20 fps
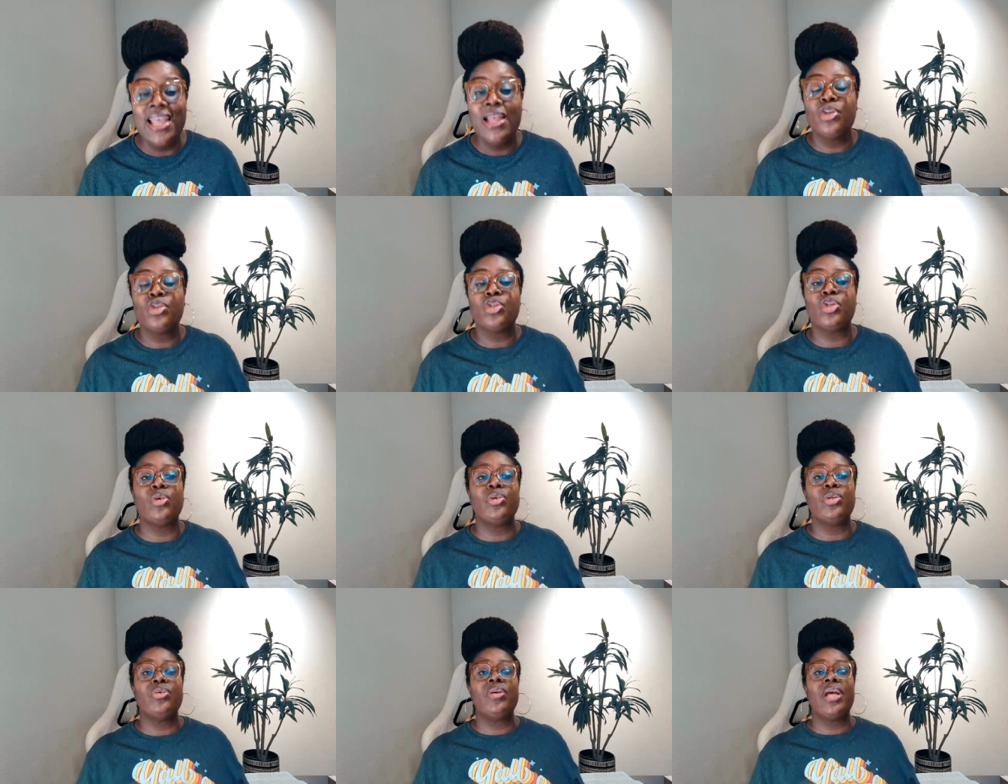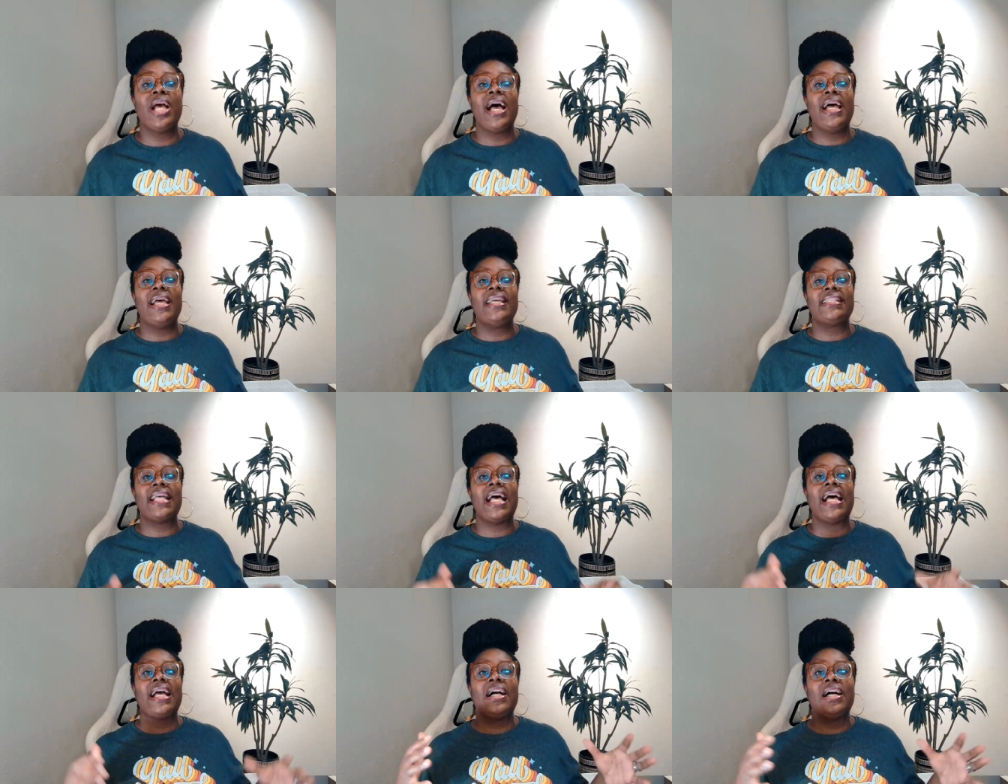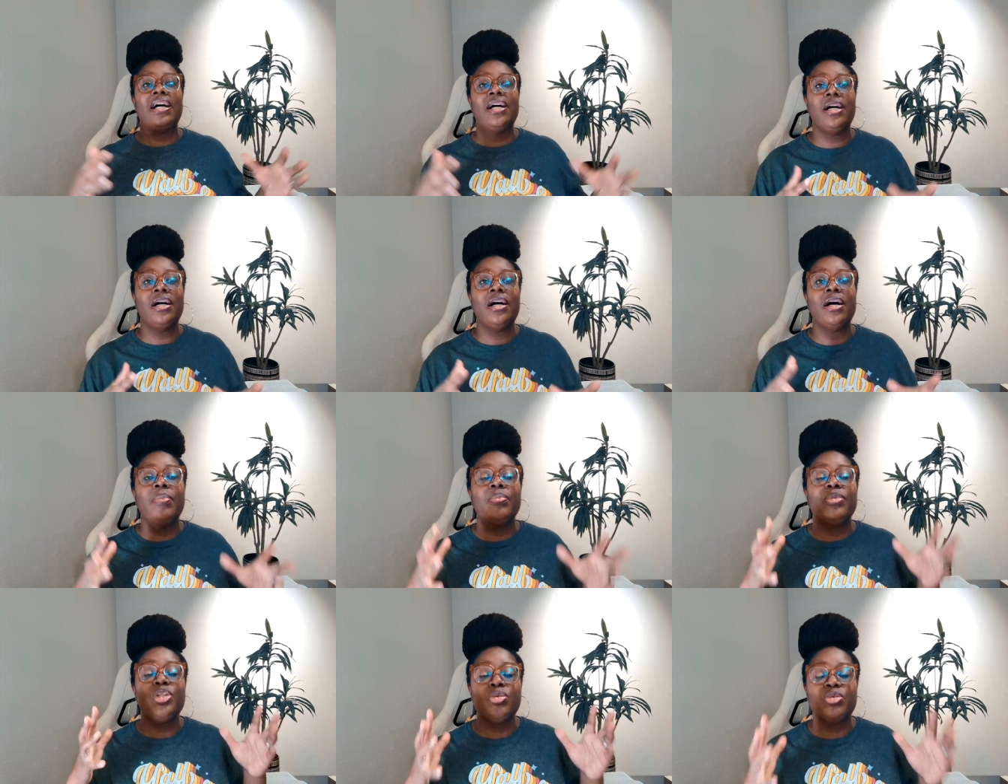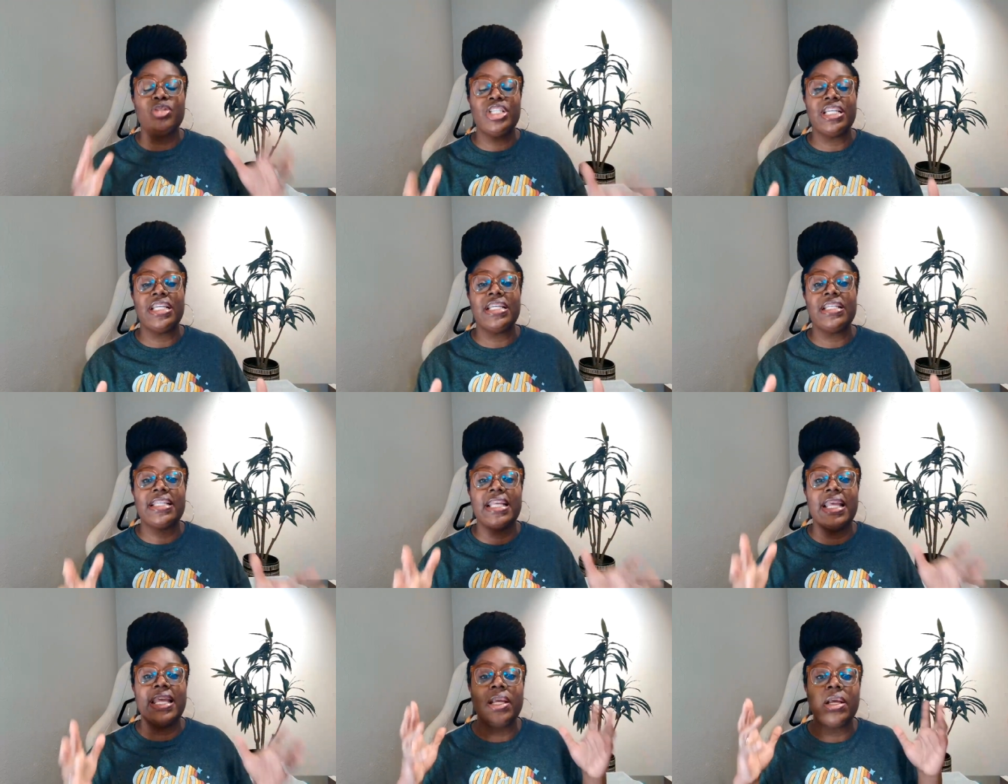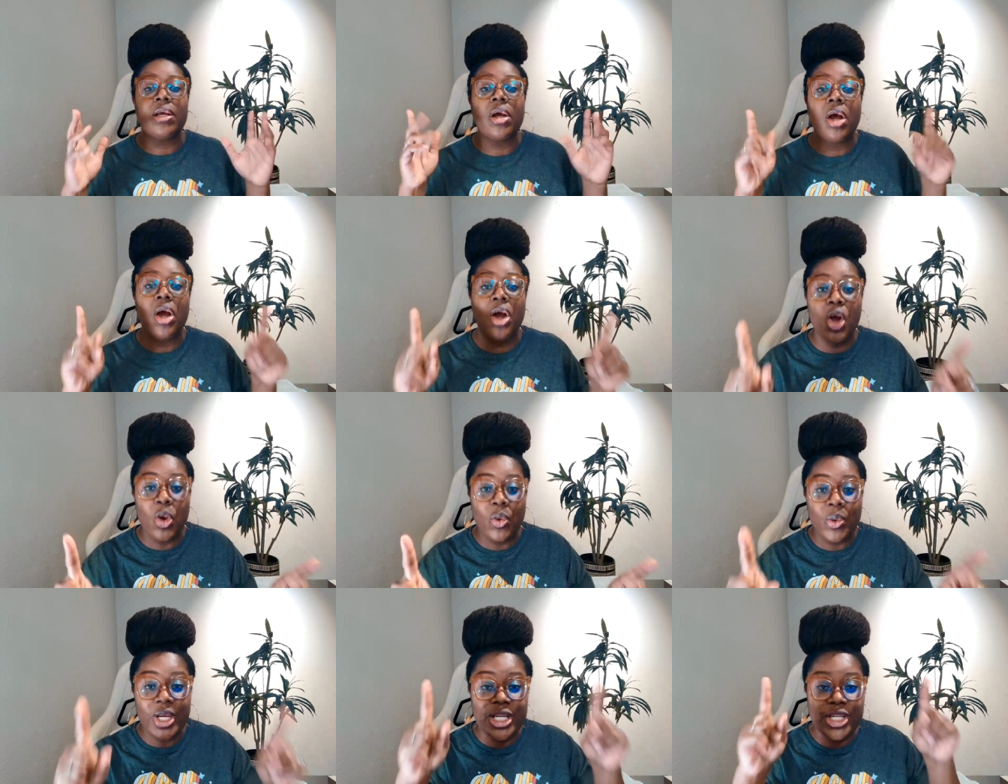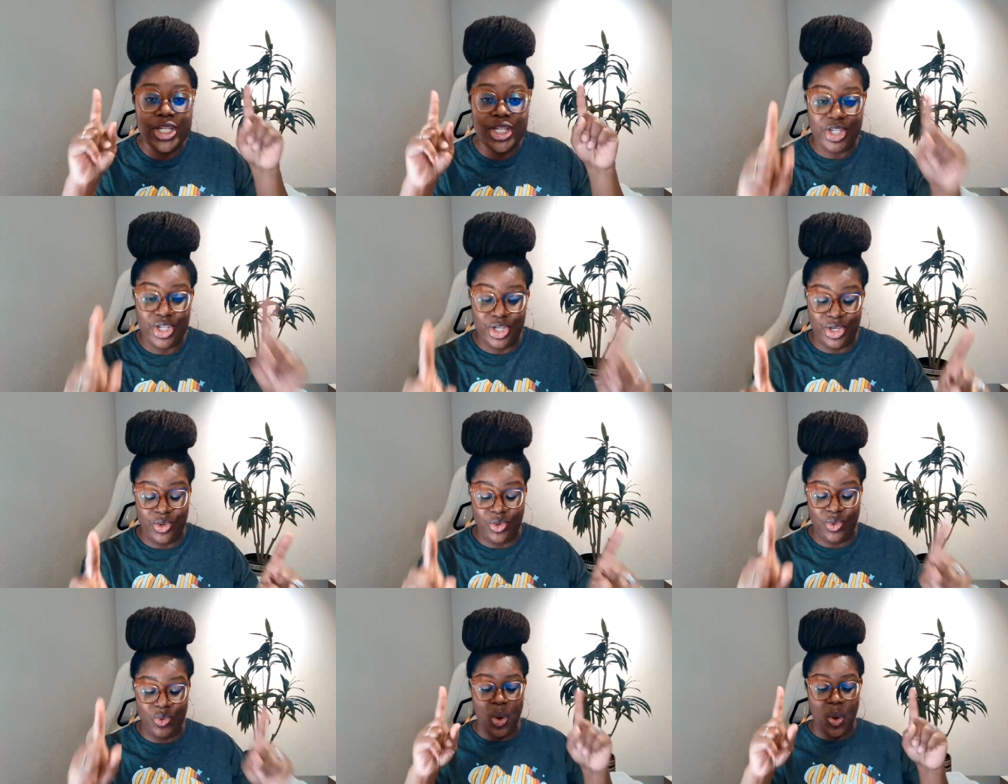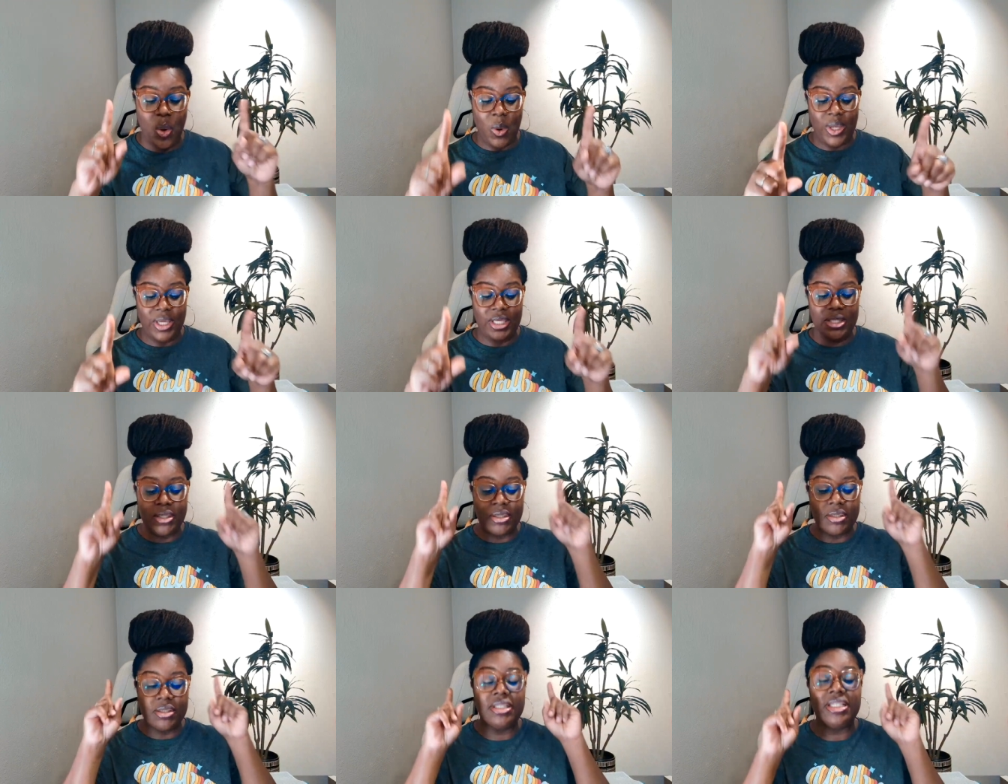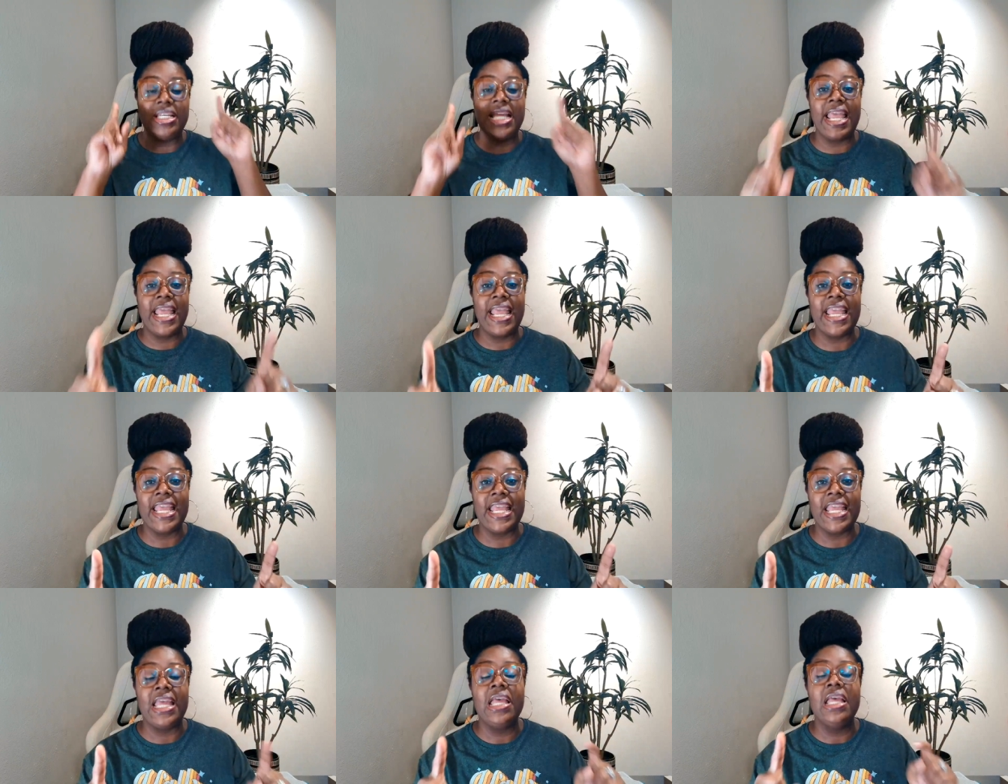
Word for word: So, you guys, I come to just encourage you on today